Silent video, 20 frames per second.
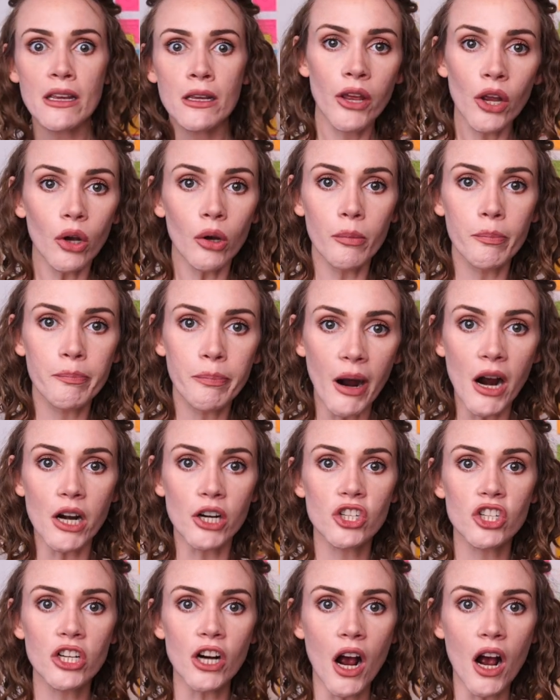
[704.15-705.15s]
Hill
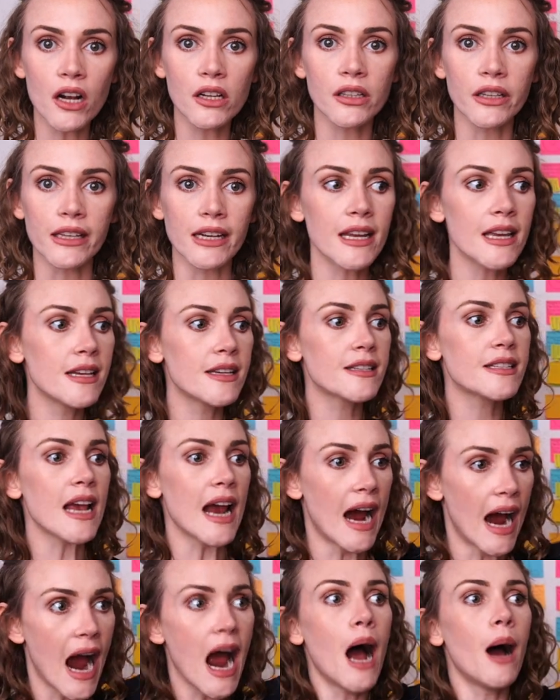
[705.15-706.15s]
Bar chocolate is
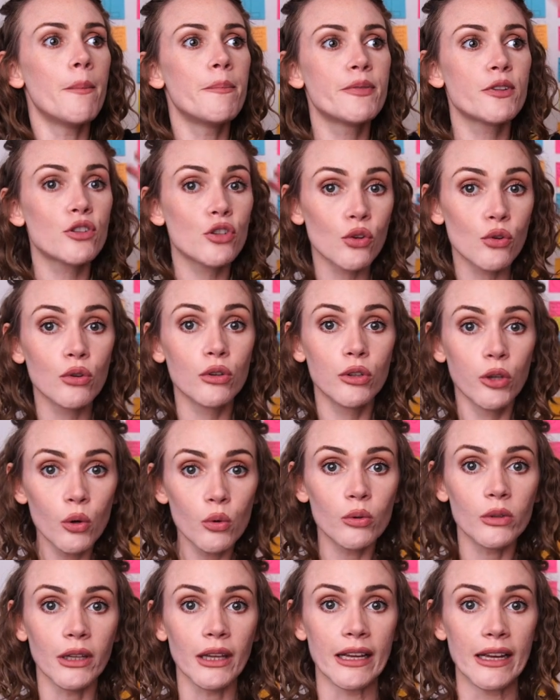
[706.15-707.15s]

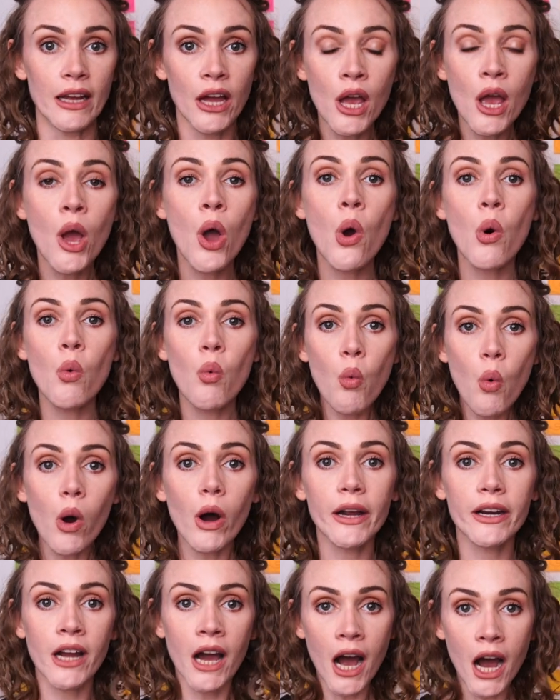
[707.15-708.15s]
absolutely
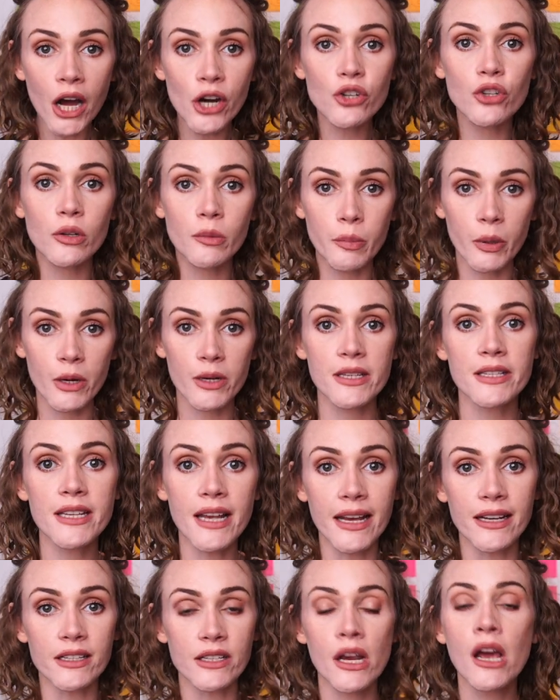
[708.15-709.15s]
one hundred
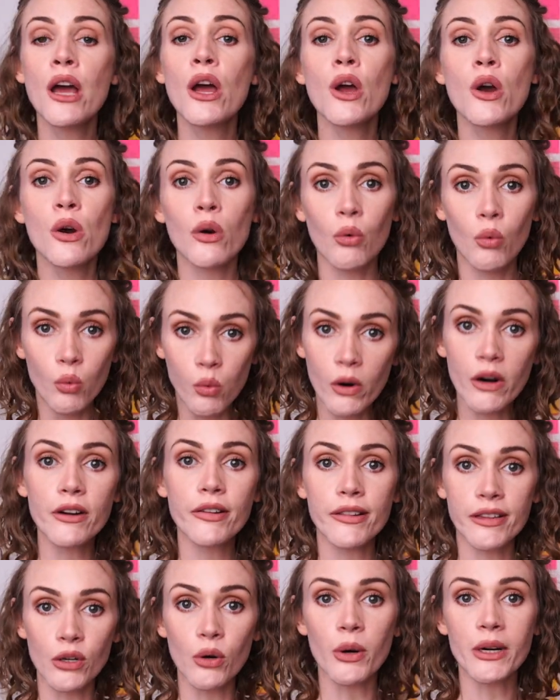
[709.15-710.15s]
percent
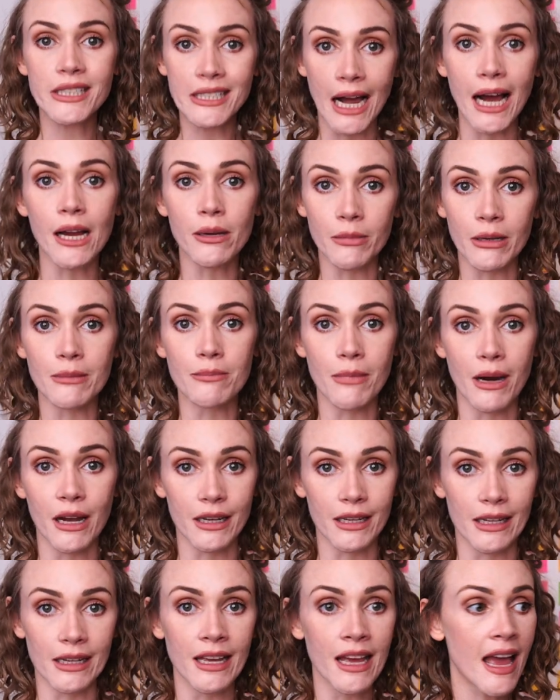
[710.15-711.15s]
worth your time and
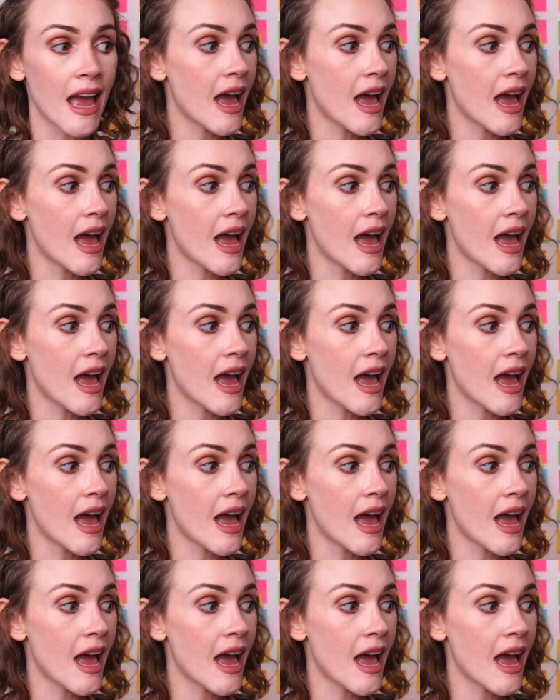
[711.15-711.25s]
money.